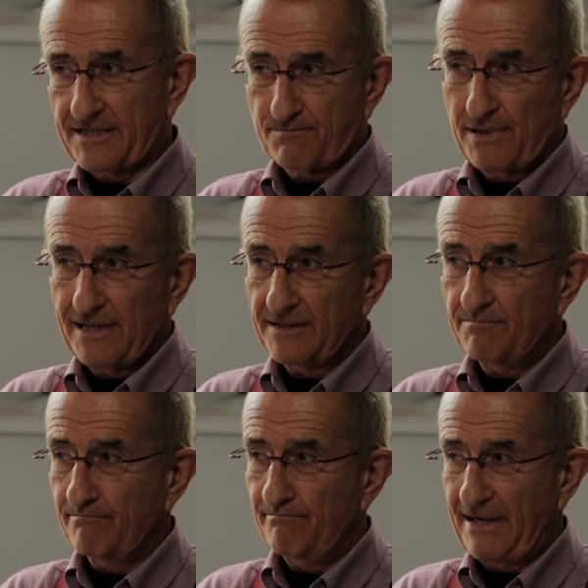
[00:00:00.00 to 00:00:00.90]
part,
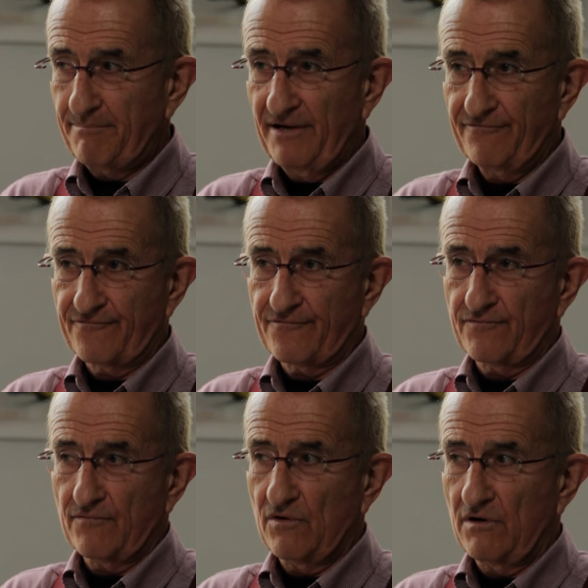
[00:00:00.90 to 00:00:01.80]
maybe,
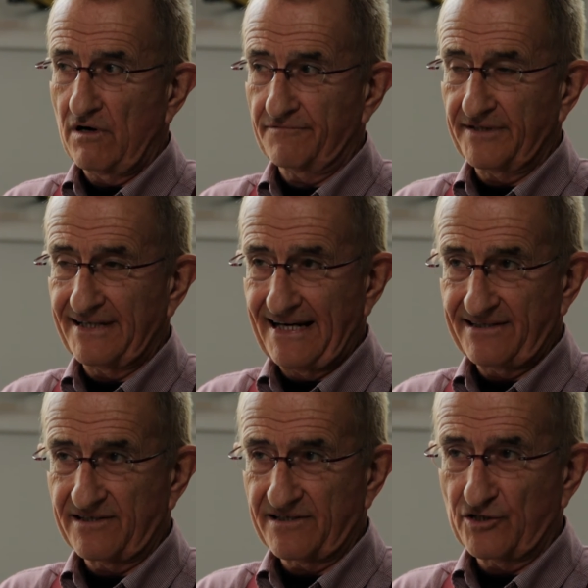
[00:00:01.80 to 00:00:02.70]
of the
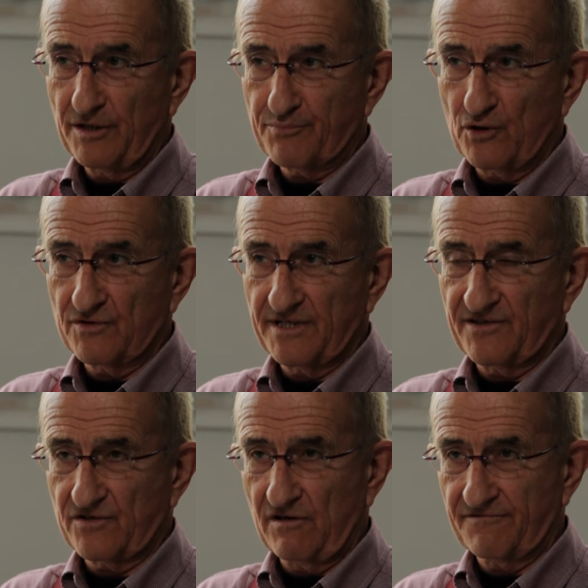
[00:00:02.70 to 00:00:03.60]
necessary
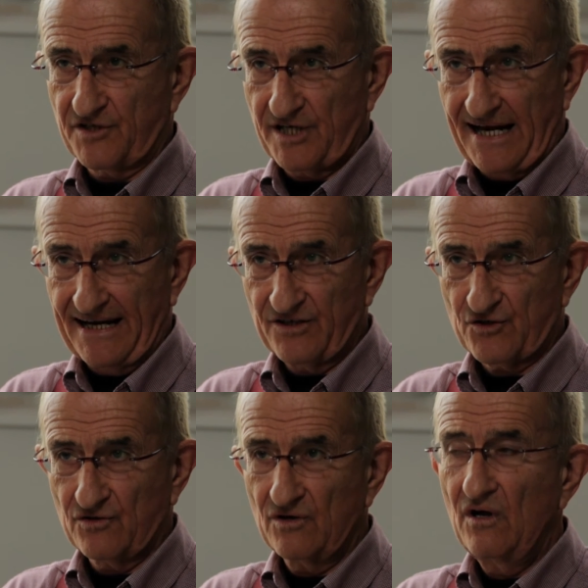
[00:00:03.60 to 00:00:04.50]
process of
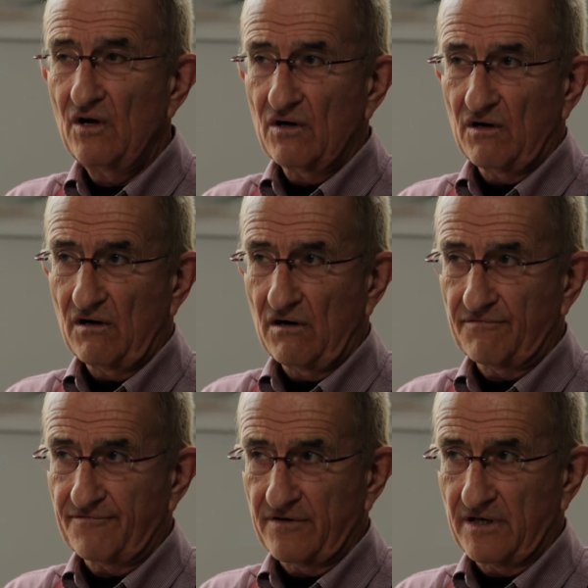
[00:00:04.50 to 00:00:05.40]
change,
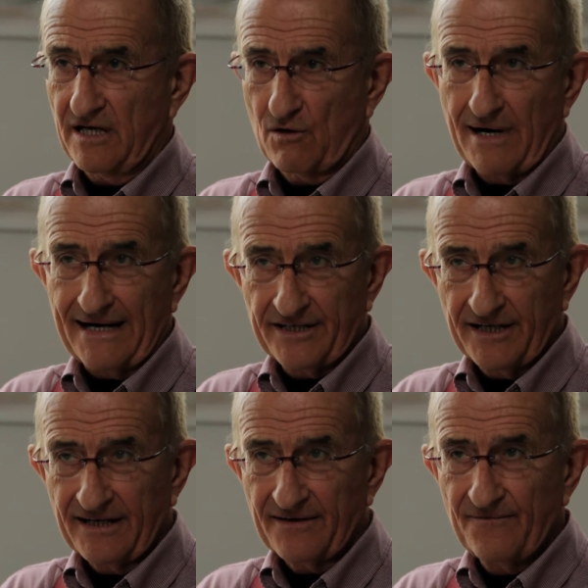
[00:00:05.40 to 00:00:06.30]
of
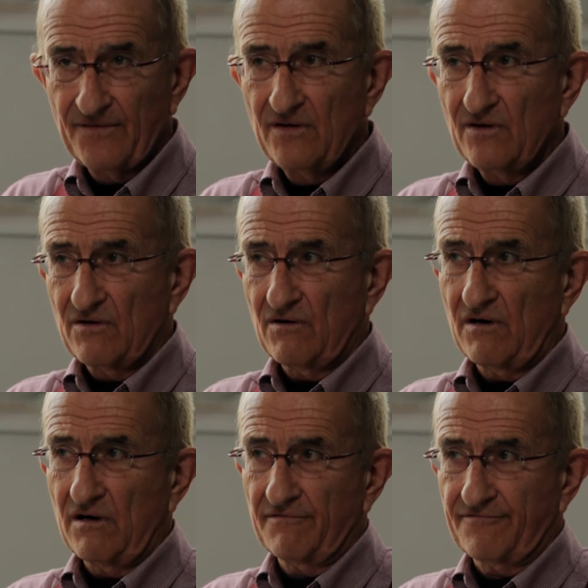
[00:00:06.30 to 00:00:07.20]
acquiring,
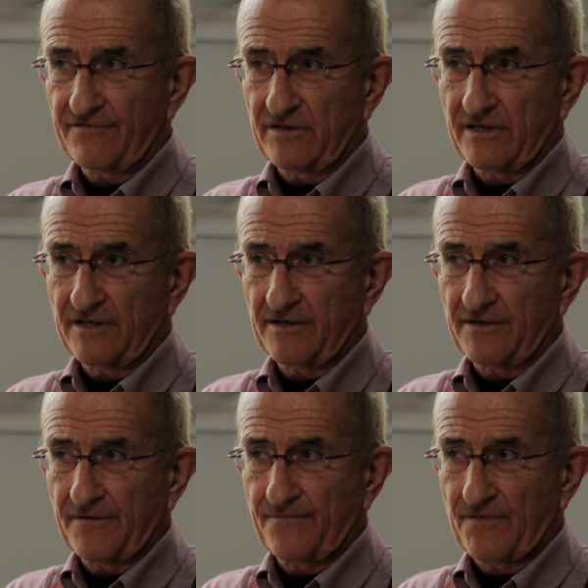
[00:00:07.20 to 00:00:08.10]
of
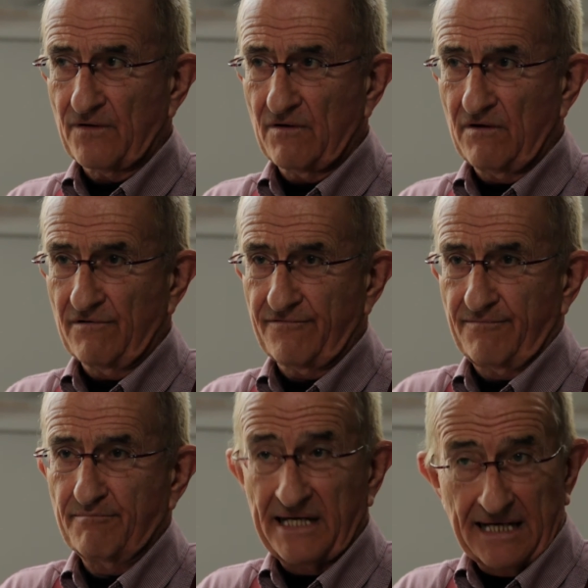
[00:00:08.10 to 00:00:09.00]

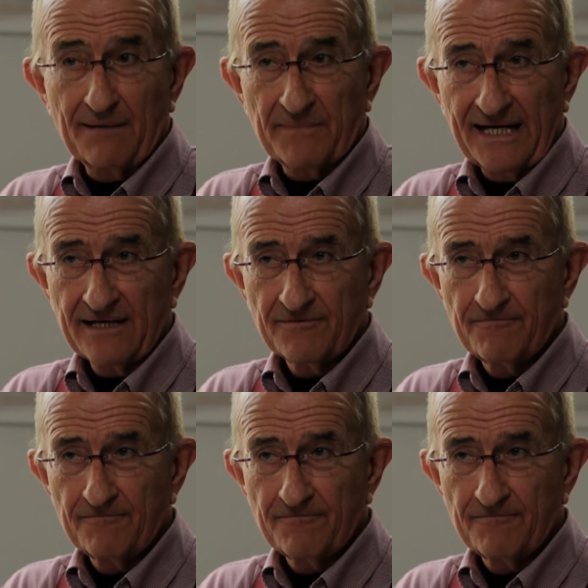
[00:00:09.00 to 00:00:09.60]
becoming,